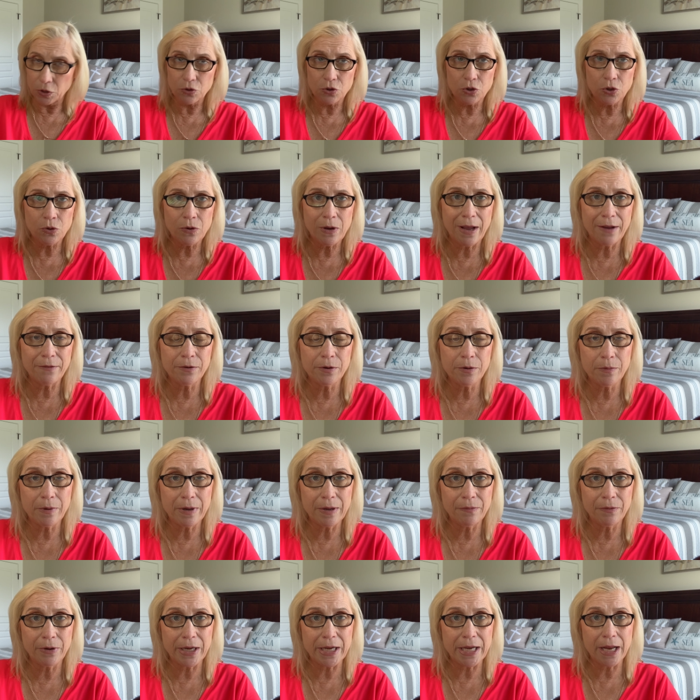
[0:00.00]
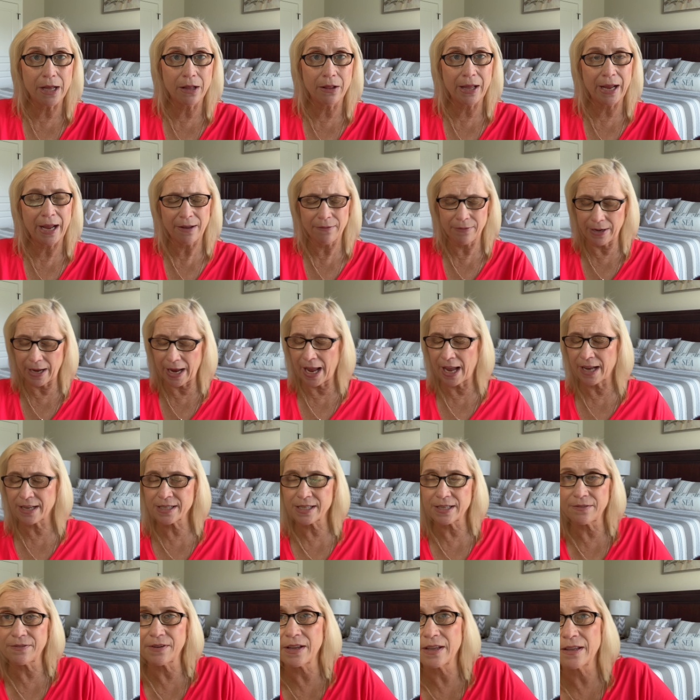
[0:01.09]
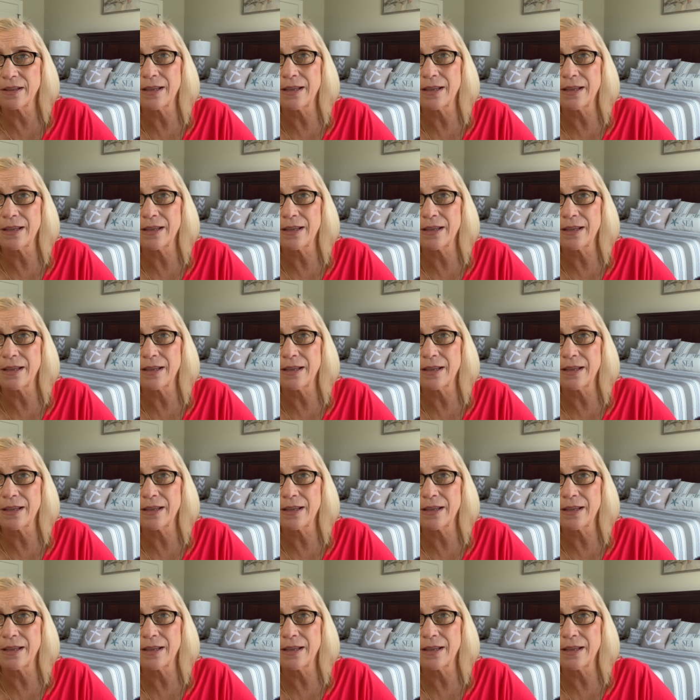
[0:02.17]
to everyone, right now I have an active